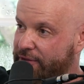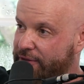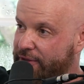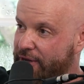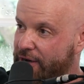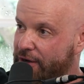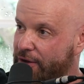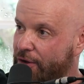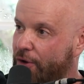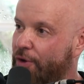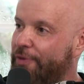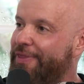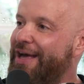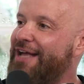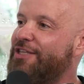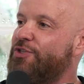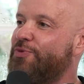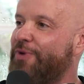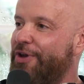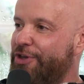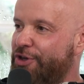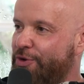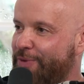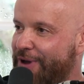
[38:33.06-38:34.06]
to there? Oh,
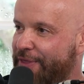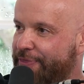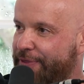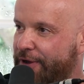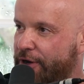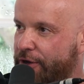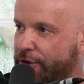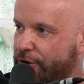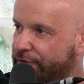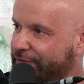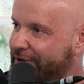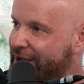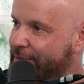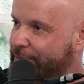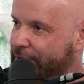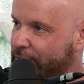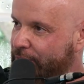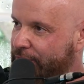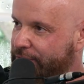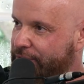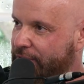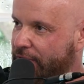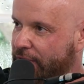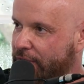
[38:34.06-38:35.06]
that's why you went there. Your family
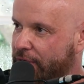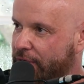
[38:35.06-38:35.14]
was there.